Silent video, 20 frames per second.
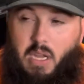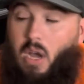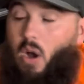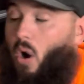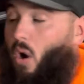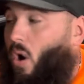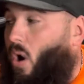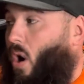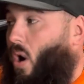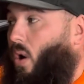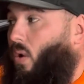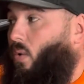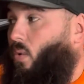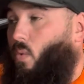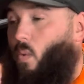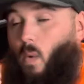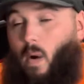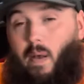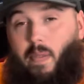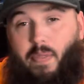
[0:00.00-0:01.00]
Oh,
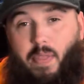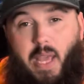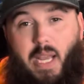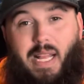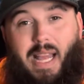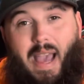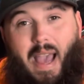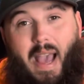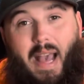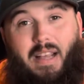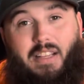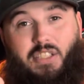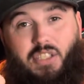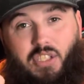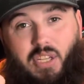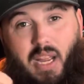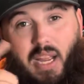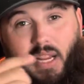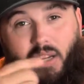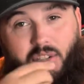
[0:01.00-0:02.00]
one thing that
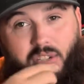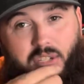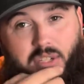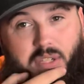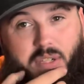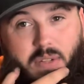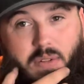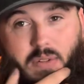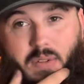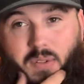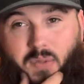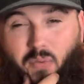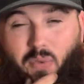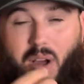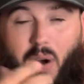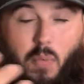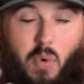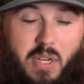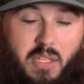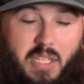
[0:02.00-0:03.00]
has changed.
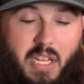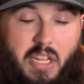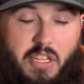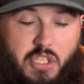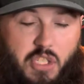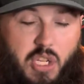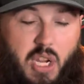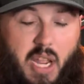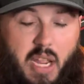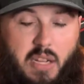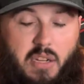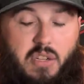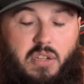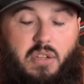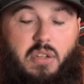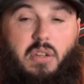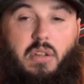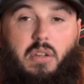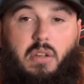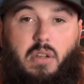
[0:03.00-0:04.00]
Well, I wouldn't say it's changed.